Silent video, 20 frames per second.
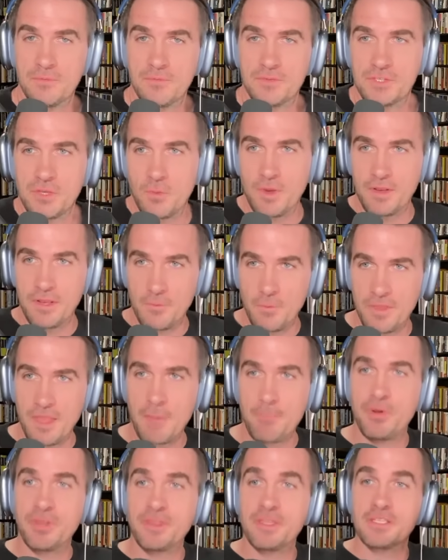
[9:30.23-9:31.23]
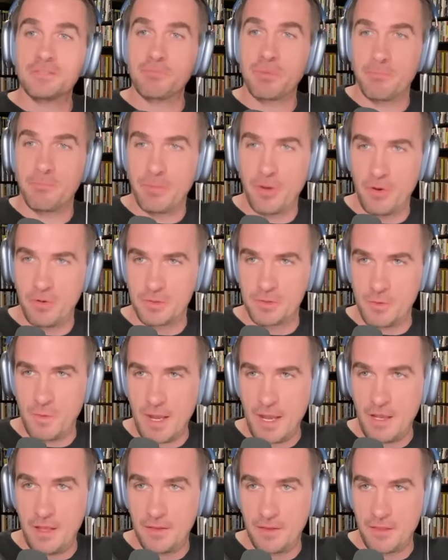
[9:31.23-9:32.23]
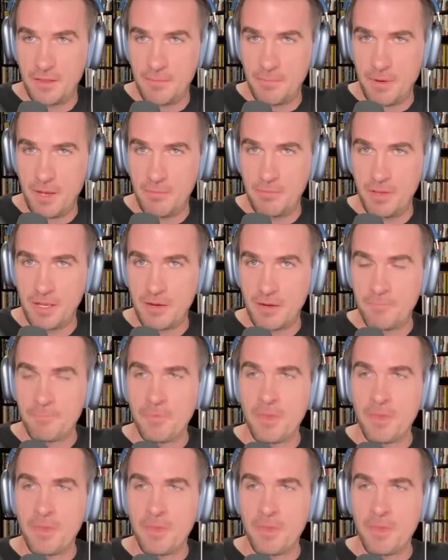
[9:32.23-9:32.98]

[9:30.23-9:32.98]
So when they put this proposal out into the public,